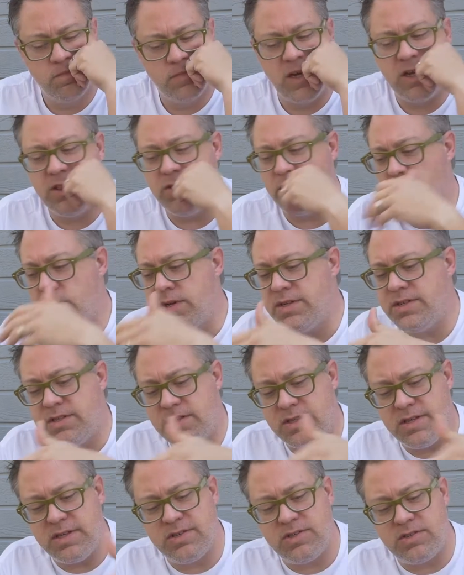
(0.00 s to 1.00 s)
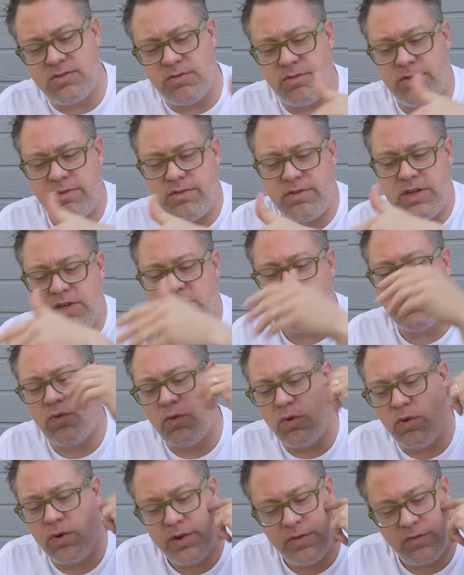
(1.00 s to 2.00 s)
And the reason these 4
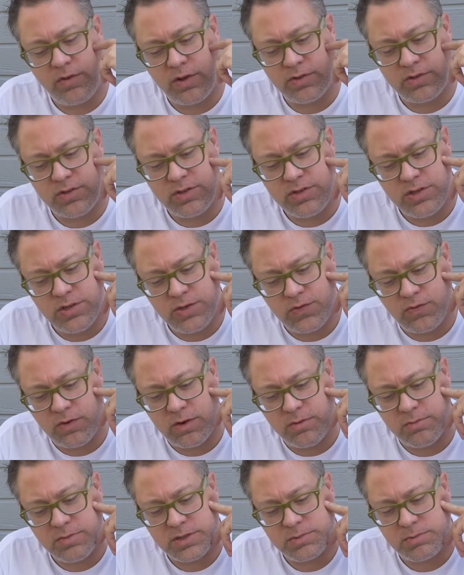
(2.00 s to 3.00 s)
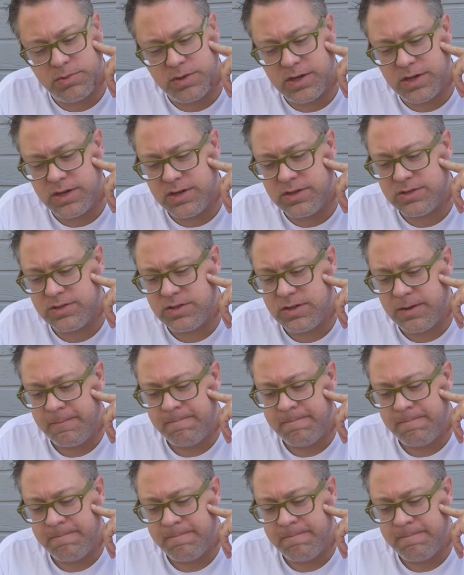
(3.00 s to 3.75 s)
are difficult to choose from is because